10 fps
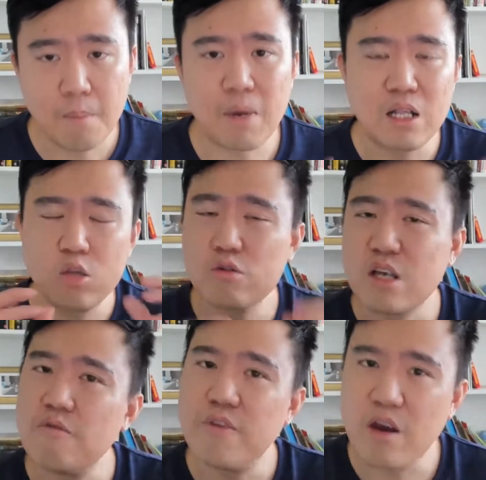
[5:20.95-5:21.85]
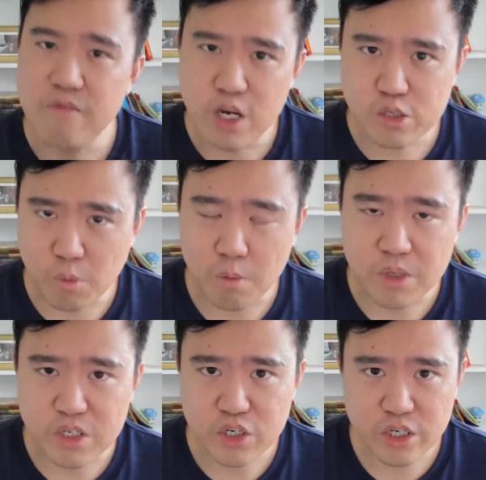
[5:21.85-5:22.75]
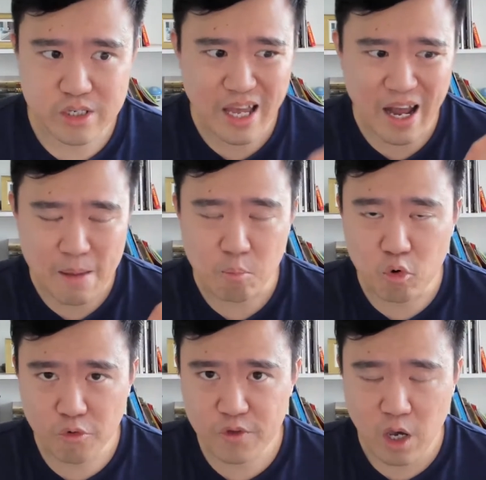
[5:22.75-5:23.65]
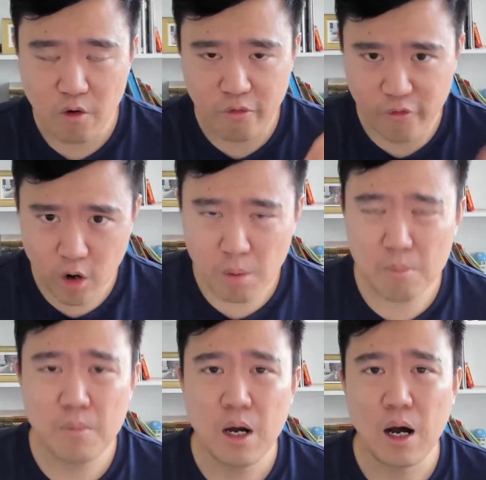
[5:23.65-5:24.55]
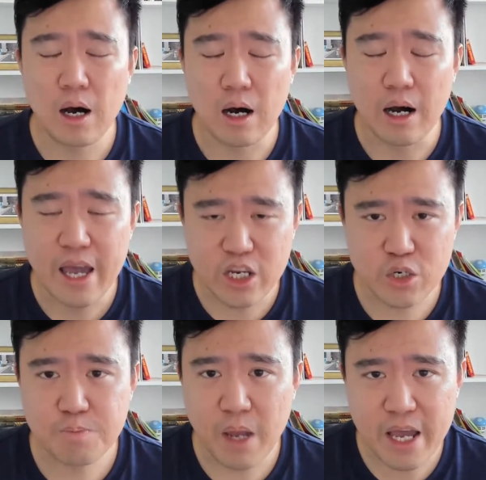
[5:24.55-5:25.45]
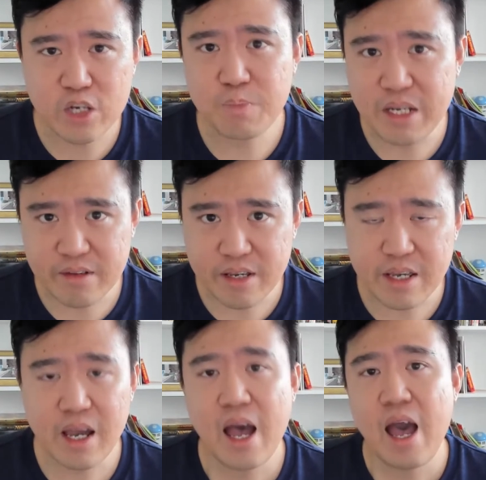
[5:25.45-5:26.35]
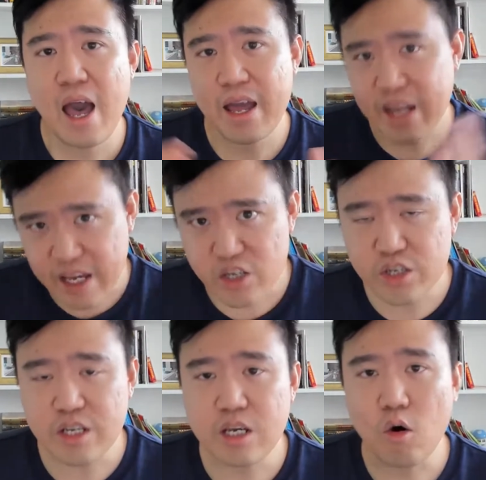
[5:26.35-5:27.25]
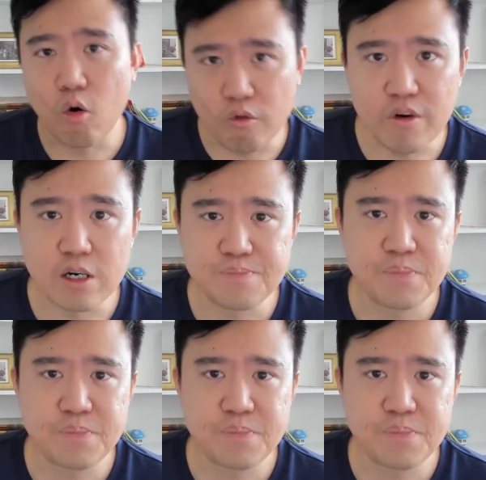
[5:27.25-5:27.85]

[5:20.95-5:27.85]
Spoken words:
But those are very, very small positions that I moved from HPT and HT over.